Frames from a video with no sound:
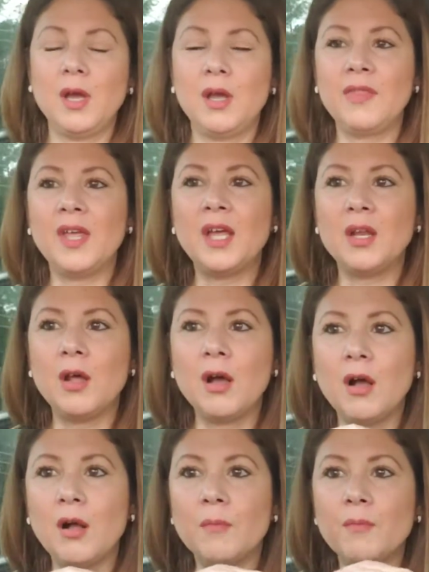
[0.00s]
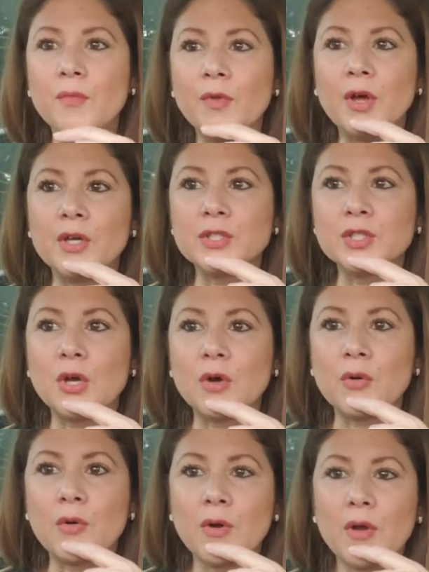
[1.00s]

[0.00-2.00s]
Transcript: And then also,